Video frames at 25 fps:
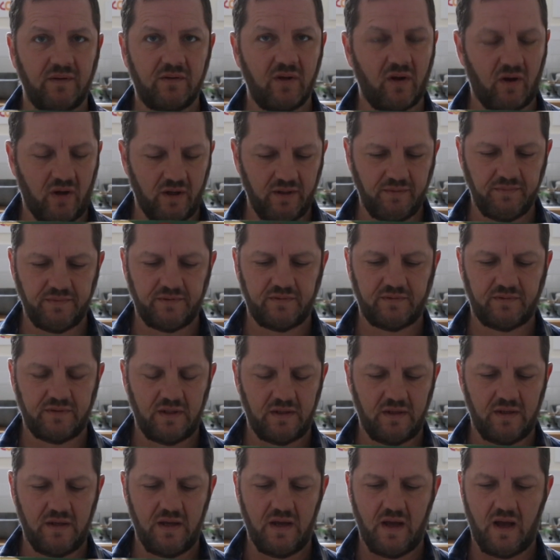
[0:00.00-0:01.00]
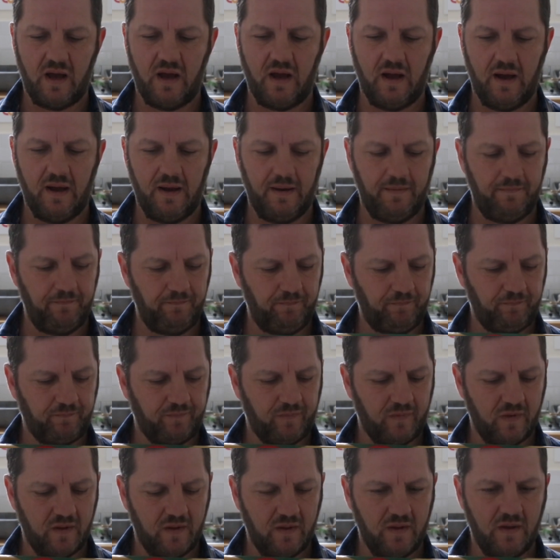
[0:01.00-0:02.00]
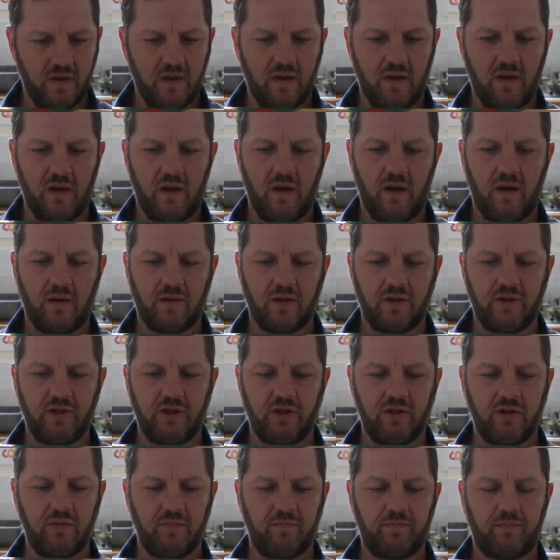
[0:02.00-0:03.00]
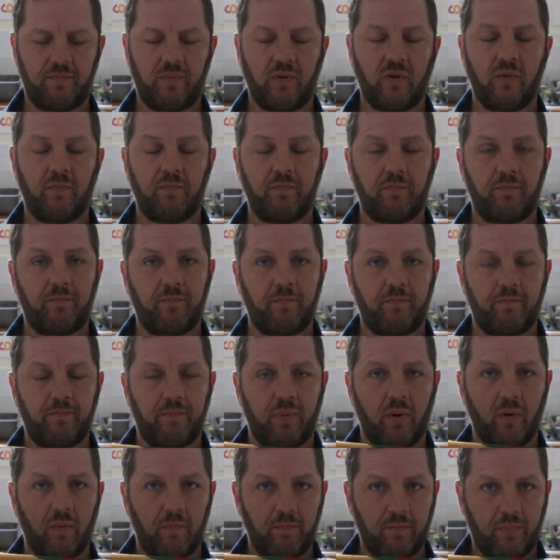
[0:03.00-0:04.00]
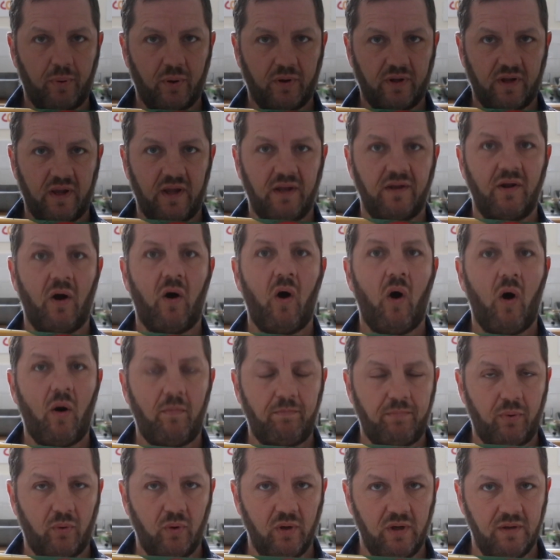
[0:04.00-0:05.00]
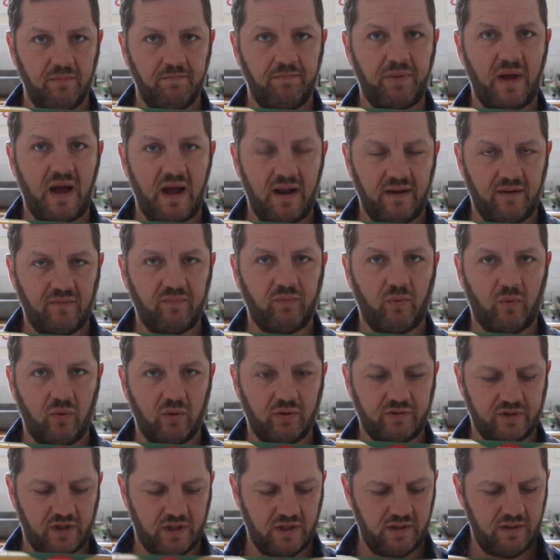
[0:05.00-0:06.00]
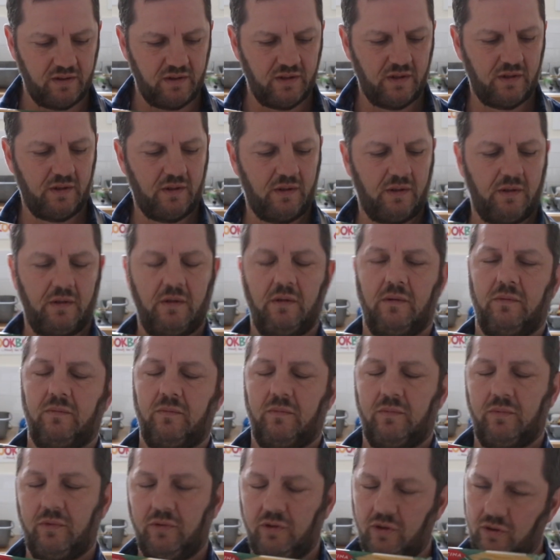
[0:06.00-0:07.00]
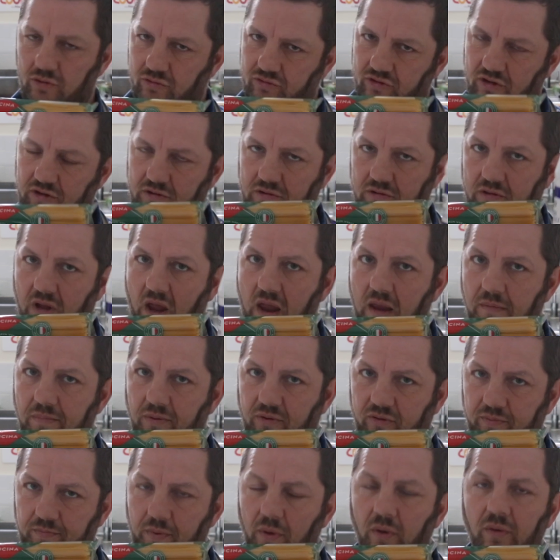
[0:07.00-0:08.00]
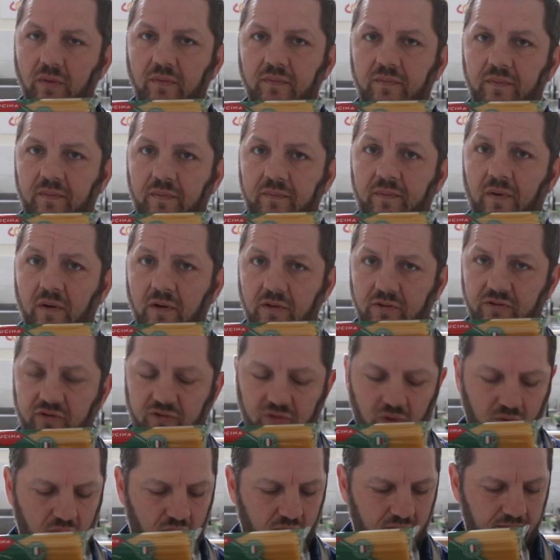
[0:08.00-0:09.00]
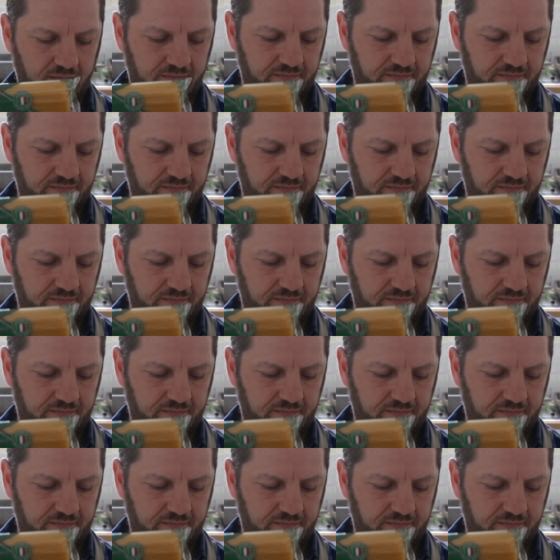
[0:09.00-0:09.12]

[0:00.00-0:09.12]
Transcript: types. I'm going to put it in a hot boiling pan of water. Use a tablespoon full of salt.